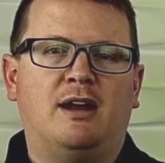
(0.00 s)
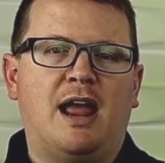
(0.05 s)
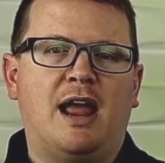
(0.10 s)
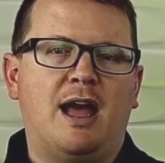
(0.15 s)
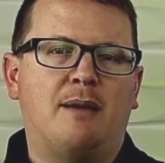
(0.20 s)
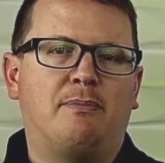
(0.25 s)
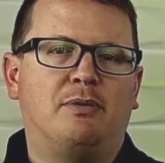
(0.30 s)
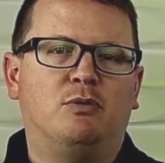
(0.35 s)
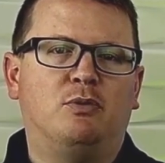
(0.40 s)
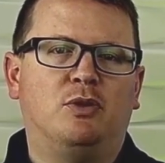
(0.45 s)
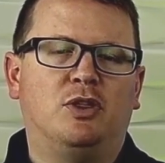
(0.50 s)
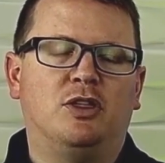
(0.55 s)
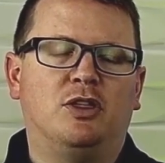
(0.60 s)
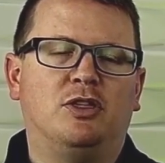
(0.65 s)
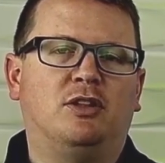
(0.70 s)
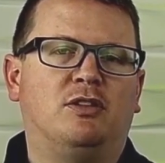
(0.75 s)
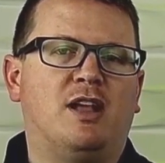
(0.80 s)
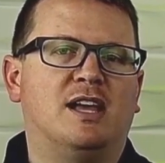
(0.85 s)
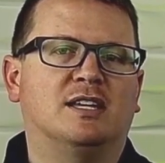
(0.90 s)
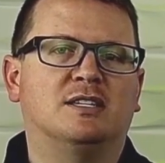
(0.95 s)
that happened
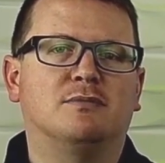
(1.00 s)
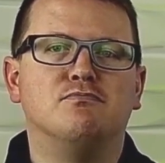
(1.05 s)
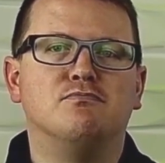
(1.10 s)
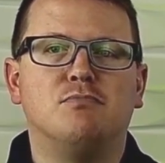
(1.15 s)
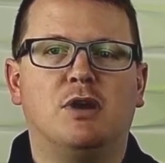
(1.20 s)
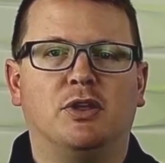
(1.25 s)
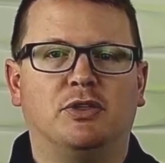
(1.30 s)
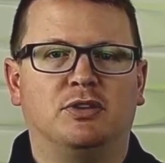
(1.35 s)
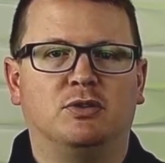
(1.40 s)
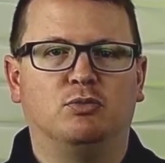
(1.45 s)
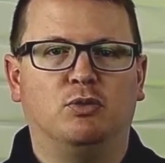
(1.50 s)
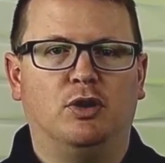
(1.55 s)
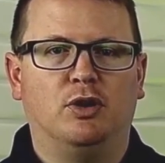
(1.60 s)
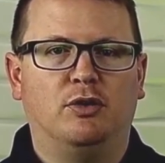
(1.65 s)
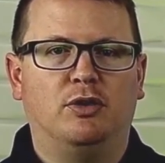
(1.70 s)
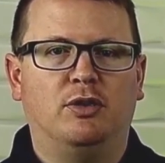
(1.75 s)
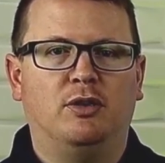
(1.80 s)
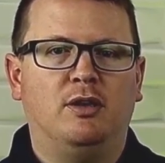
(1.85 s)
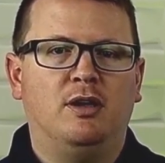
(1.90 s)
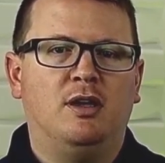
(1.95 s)
within the last month's
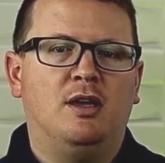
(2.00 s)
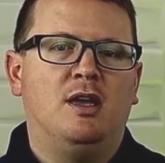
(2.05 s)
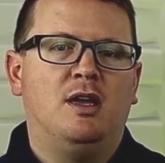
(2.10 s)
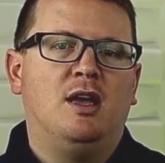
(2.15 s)
worth.